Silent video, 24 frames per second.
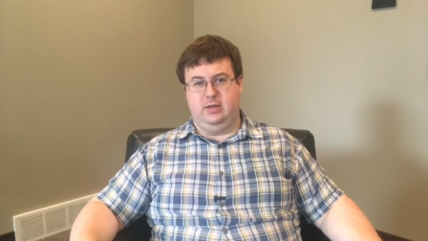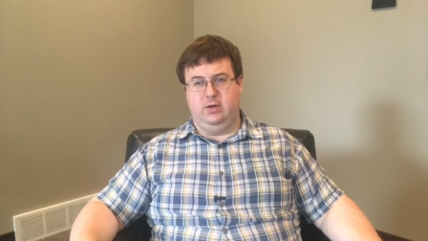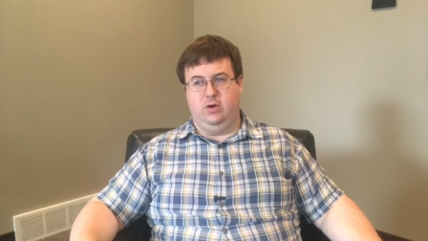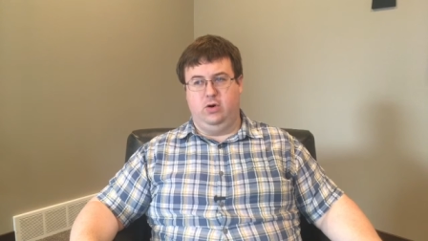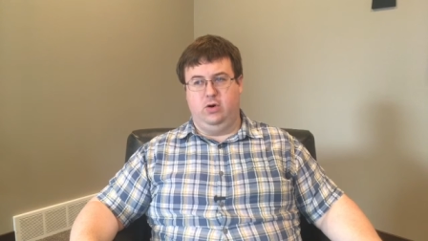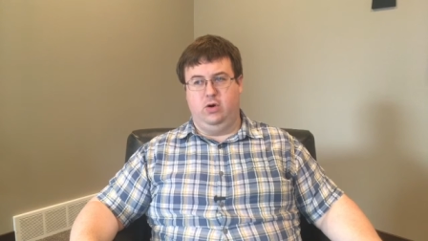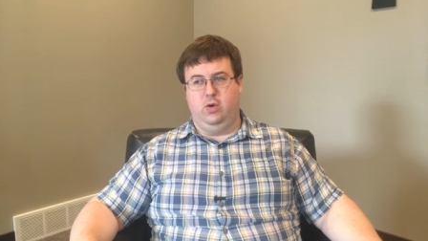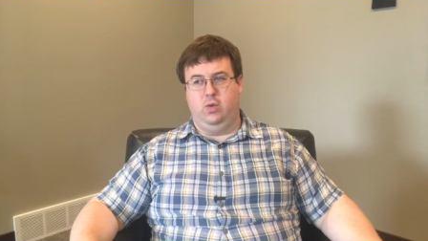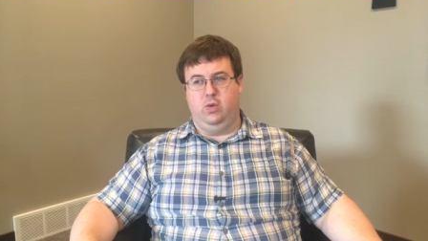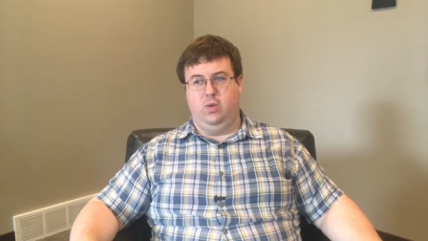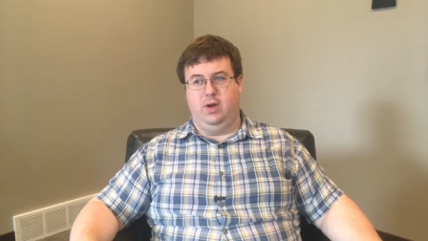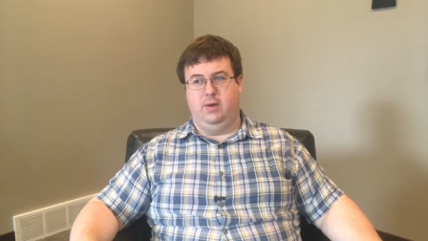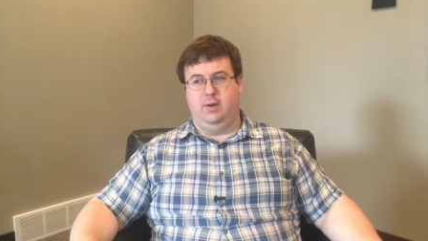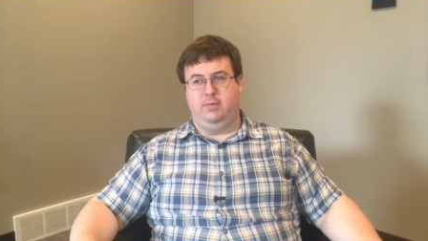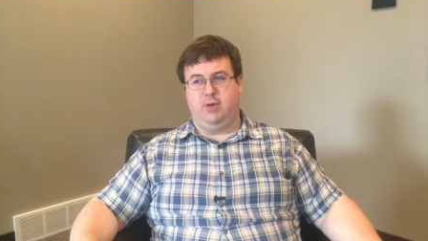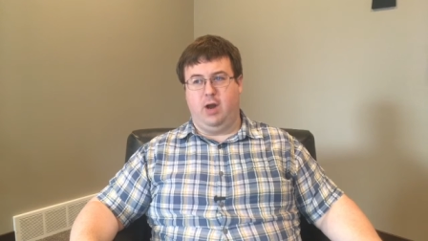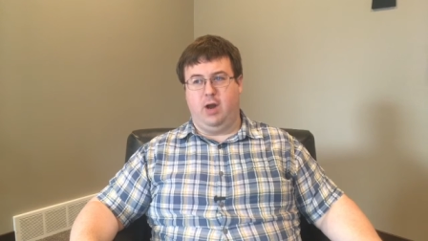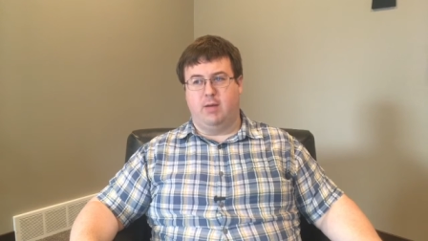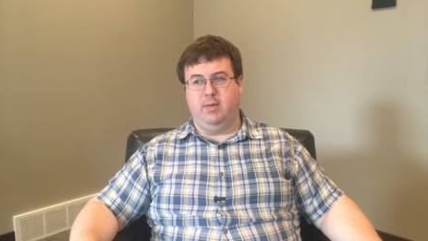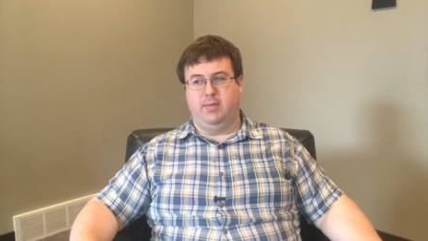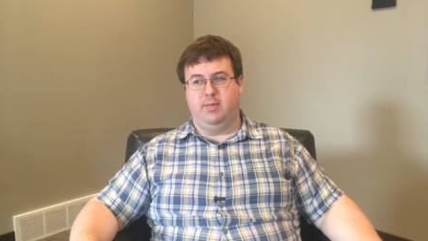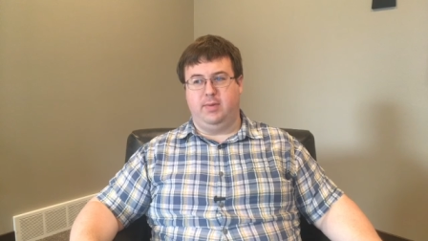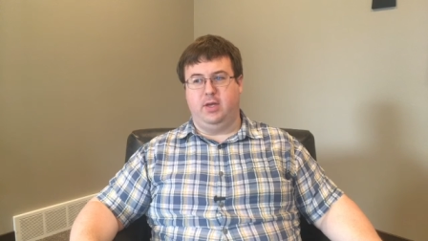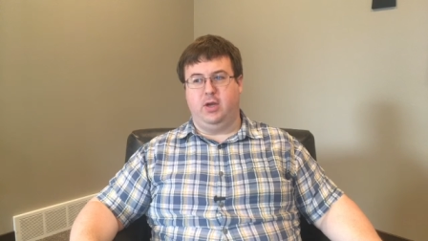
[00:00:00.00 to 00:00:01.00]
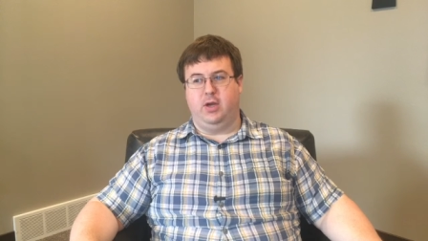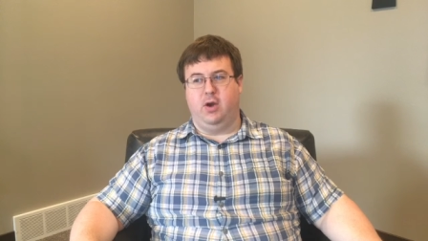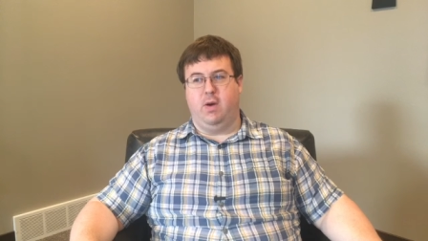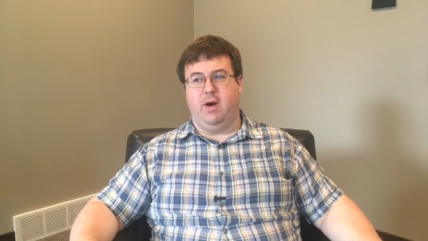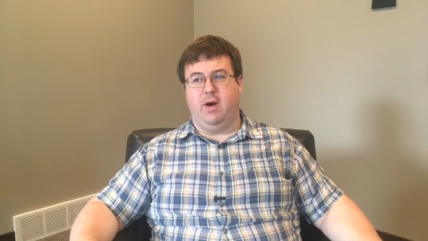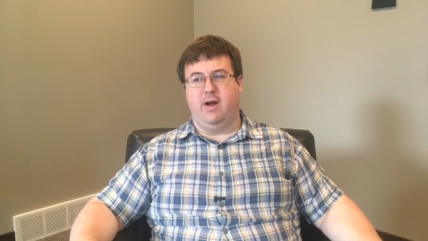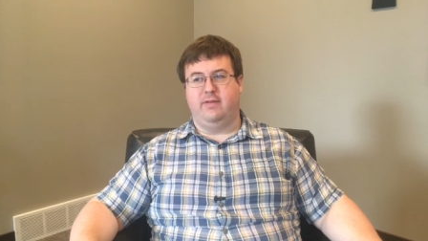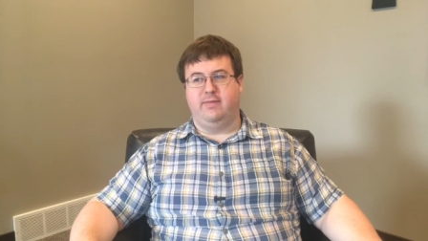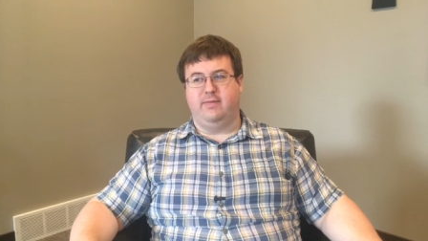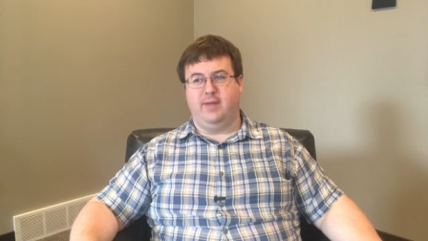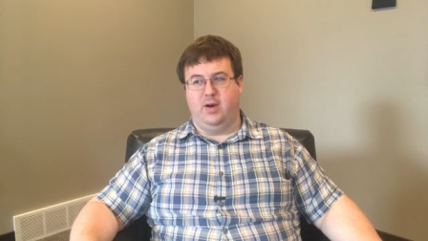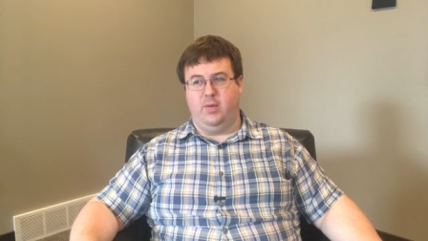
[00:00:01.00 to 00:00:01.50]
who would probably go
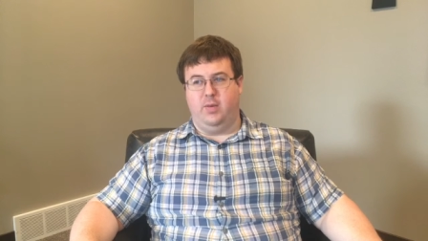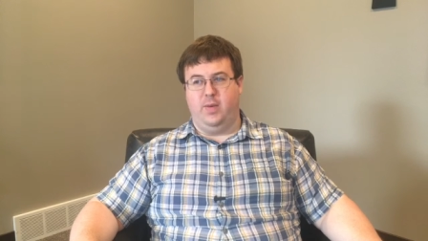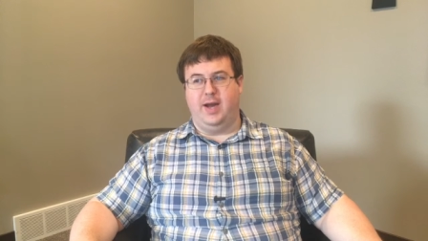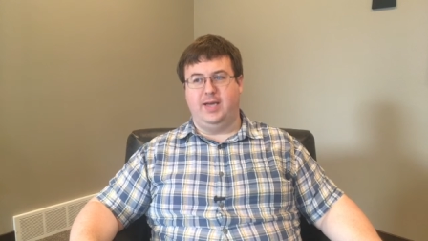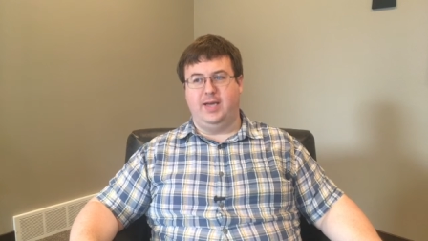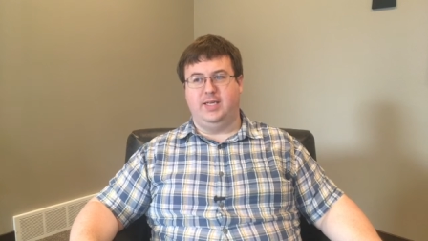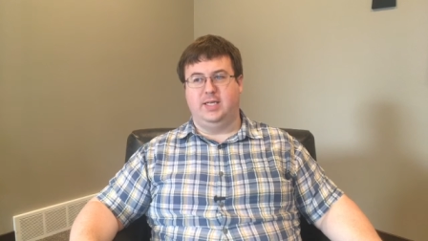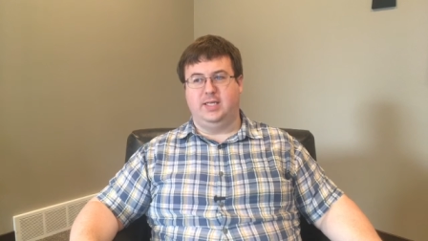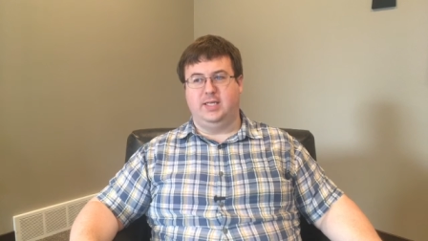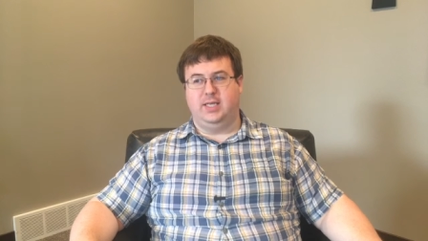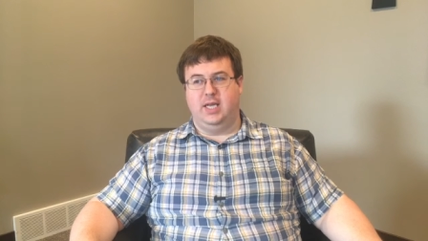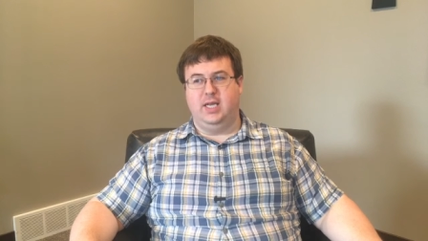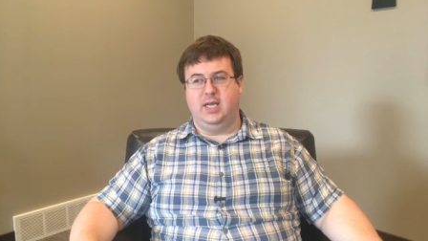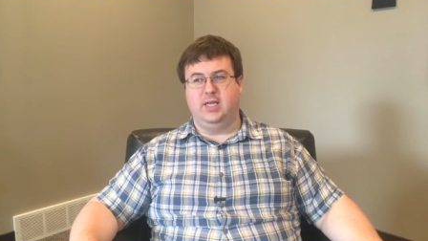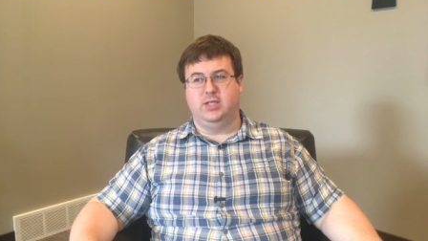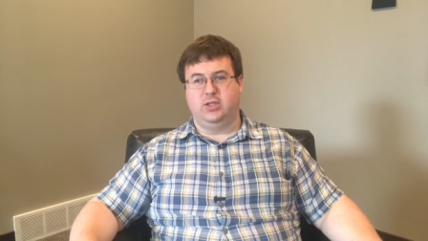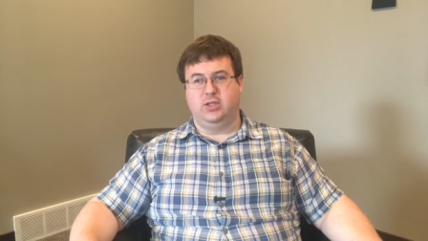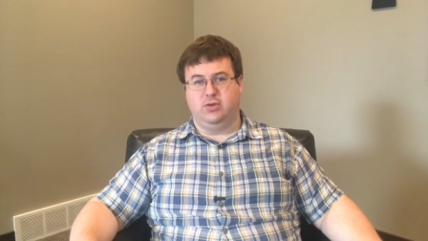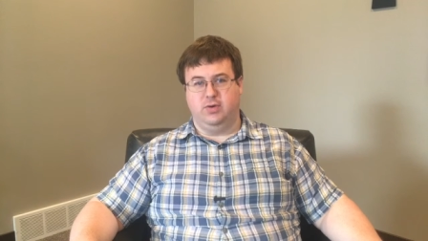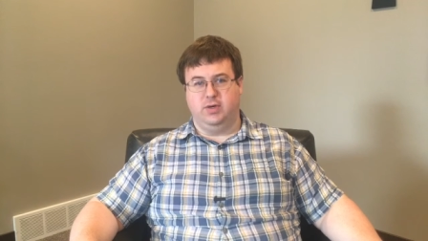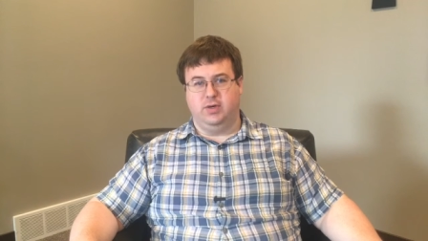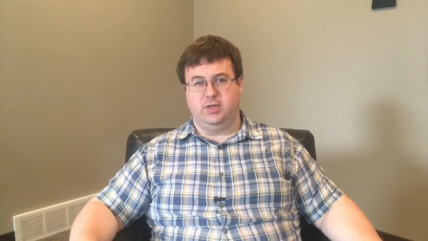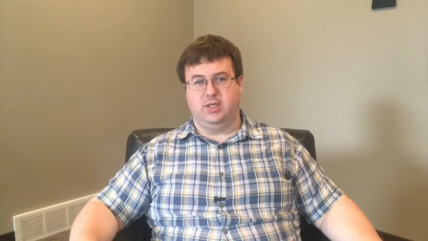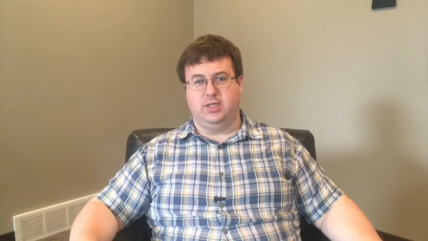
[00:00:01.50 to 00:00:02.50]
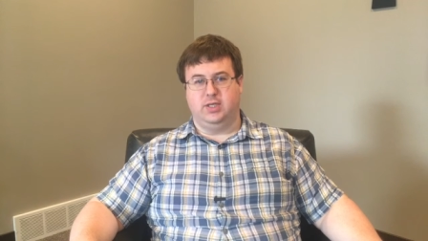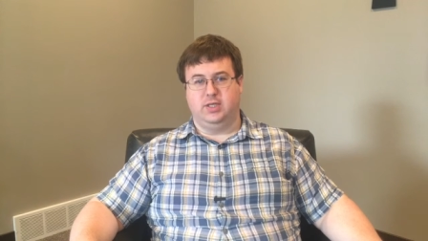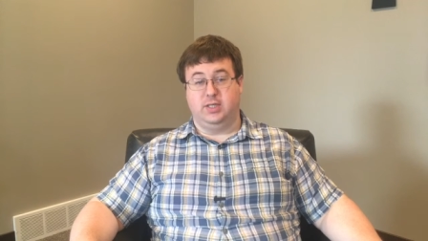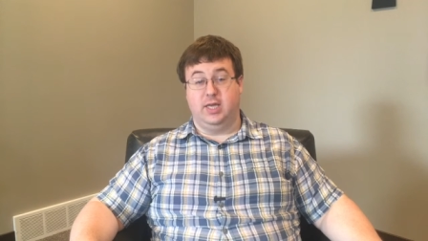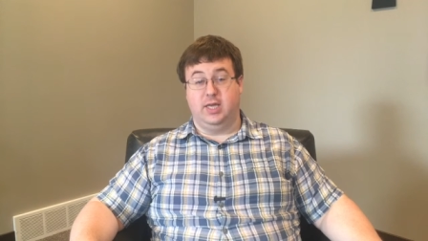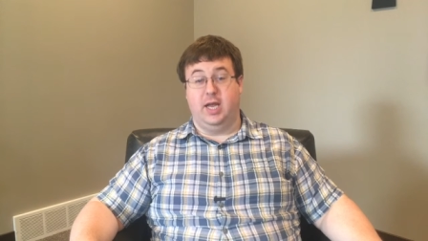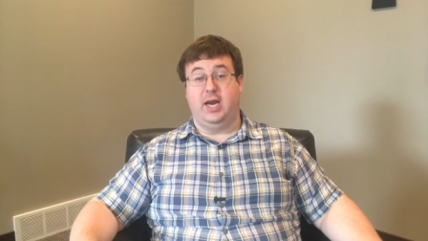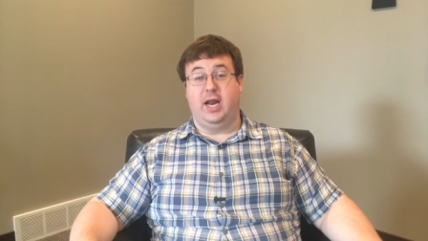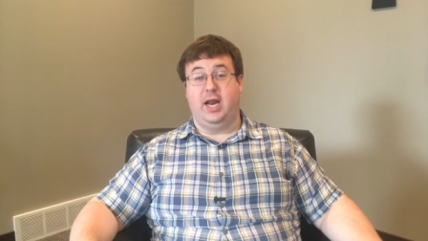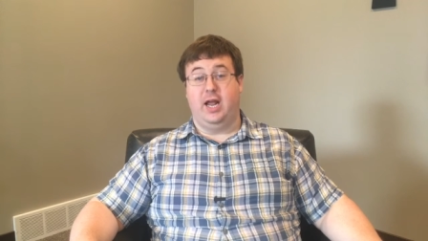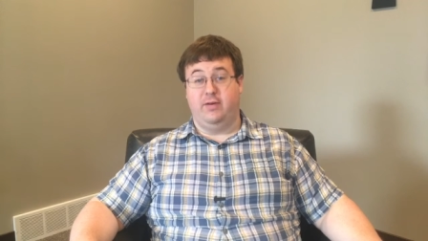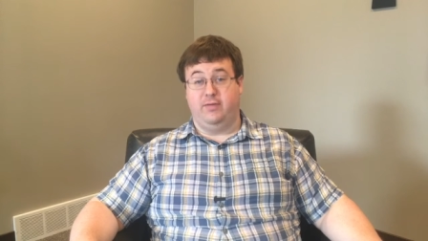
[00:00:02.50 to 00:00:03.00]
out of my way to tease Christians
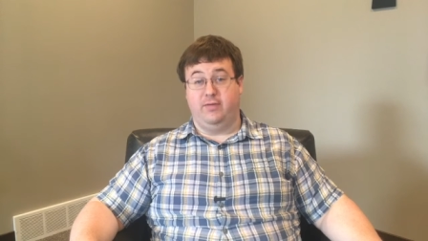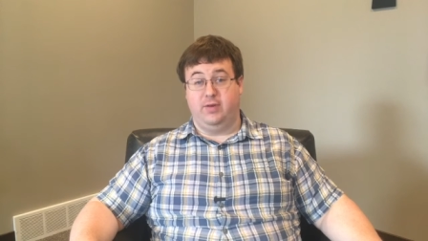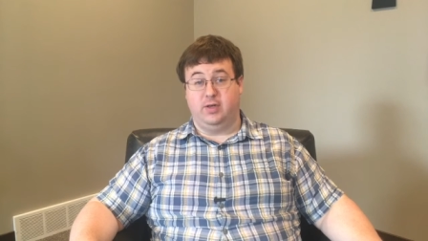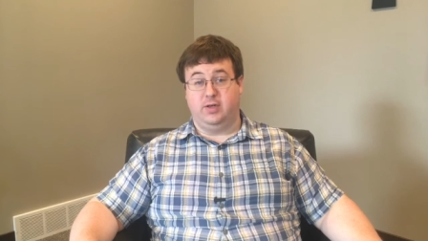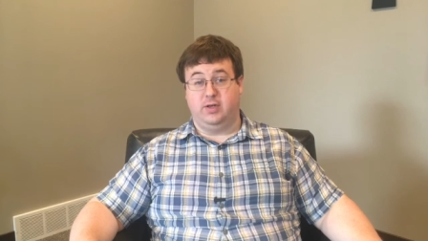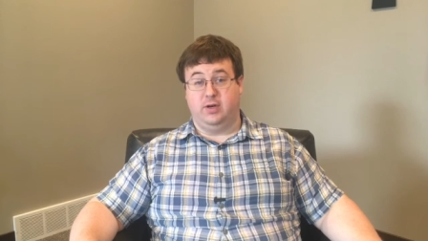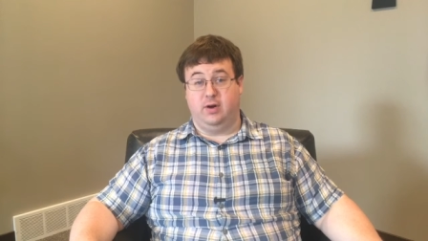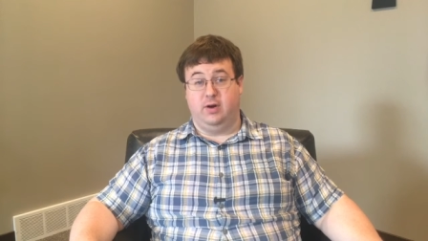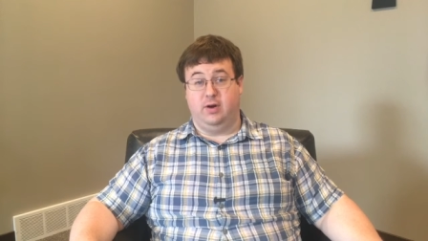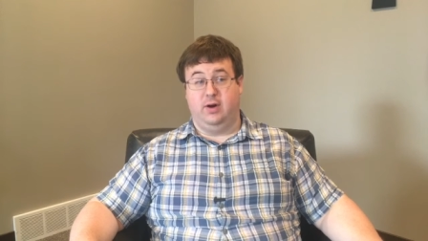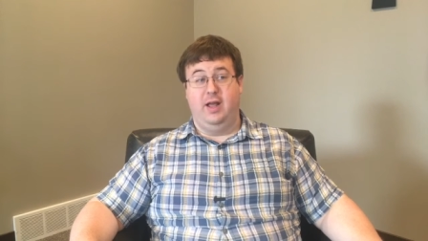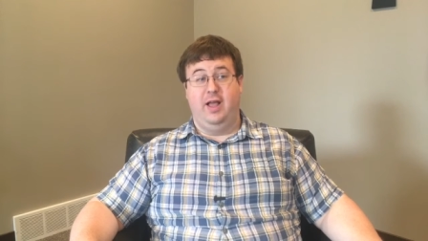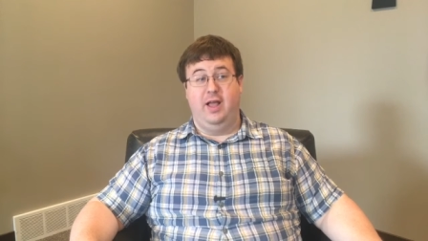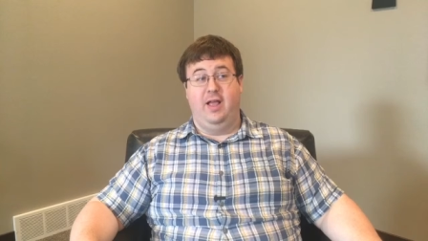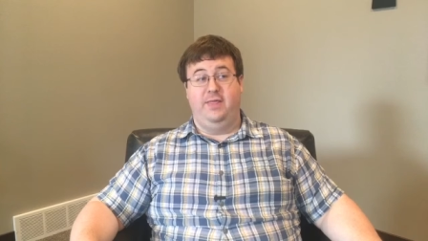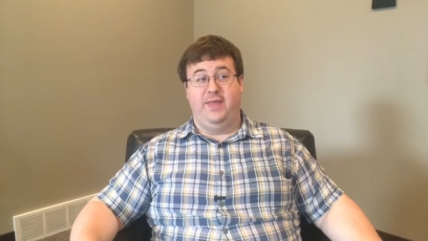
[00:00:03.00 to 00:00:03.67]
at every turn.